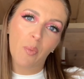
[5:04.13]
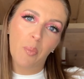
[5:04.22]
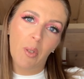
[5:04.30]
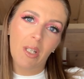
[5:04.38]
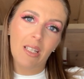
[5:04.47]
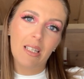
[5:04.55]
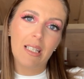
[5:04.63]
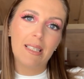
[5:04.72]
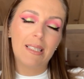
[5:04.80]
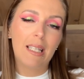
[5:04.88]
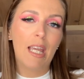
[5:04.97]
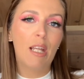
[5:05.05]
putting
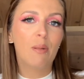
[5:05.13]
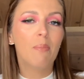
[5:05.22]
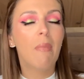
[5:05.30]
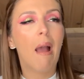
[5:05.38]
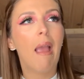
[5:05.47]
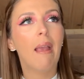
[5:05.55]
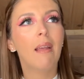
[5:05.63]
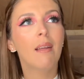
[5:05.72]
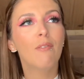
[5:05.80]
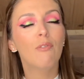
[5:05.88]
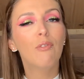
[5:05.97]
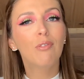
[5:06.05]
this in my
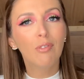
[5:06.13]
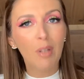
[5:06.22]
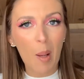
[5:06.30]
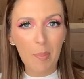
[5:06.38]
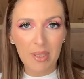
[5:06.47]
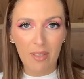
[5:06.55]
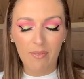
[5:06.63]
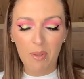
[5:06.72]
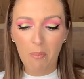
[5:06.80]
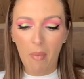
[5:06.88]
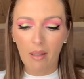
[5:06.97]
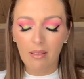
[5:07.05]
flops of the
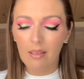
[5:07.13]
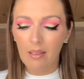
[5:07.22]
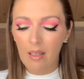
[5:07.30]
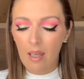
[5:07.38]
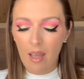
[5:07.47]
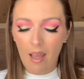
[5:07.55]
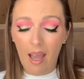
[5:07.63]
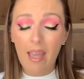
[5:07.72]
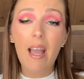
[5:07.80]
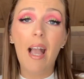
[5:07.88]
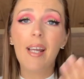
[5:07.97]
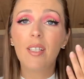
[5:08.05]
month. I
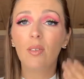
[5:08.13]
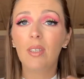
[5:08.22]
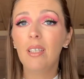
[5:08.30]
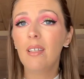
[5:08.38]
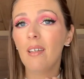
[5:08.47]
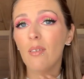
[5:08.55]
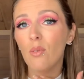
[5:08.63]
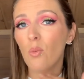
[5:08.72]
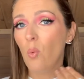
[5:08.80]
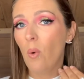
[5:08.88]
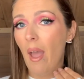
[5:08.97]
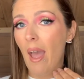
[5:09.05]
actually
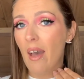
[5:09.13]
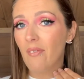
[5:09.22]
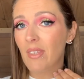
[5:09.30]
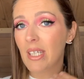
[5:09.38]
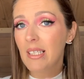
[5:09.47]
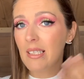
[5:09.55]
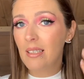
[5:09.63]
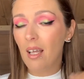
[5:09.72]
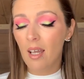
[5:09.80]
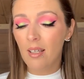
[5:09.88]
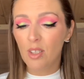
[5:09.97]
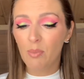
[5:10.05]
have this
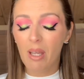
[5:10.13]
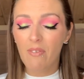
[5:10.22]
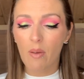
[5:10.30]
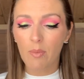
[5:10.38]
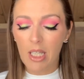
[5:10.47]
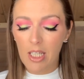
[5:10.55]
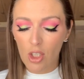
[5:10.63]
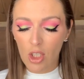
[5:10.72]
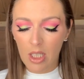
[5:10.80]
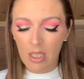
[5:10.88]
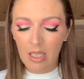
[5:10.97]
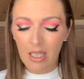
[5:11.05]
under my
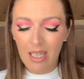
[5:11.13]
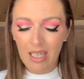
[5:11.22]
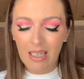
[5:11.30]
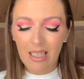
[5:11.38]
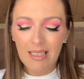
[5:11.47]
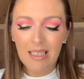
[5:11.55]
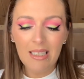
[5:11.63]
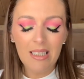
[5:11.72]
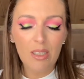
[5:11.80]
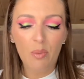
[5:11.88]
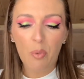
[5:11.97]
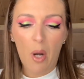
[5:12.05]
foundation. This
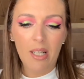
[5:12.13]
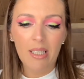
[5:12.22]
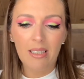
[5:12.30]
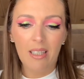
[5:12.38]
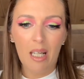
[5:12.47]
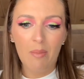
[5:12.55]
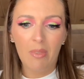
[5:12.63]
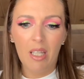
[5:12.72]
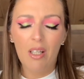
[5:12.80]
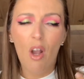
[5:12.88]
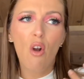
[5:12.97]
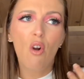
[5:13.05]
isn't a product that I'm
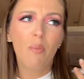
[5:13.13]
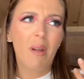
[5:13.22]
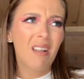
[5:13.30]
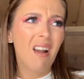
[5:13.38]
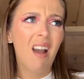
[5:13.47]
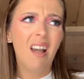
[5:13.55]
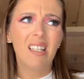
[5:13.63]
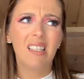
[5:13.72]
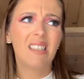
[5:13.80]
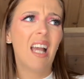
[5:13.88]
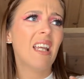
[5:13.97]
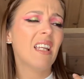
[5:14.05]
like, oh my God,
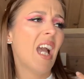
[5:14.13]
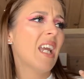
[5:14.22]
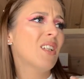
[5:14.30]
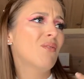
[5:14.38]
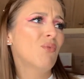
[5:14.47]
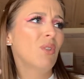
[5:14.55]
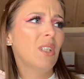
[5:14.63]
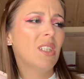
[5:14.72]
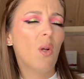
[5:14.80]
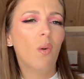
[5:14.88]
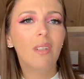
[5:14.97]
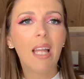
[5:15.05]
it's I, I really
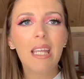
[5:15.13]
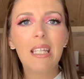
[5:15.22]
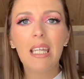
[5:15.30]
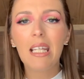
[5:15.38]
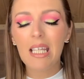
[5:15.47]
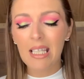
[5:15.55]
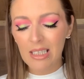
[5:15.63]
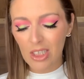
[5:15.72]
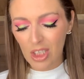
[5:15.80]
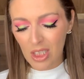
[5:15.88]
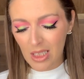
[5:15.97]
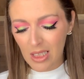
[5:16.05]
don't like it. It's
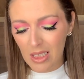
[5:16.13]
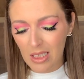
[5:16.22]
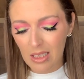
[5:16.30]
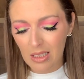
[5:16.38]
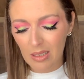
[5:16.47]
just,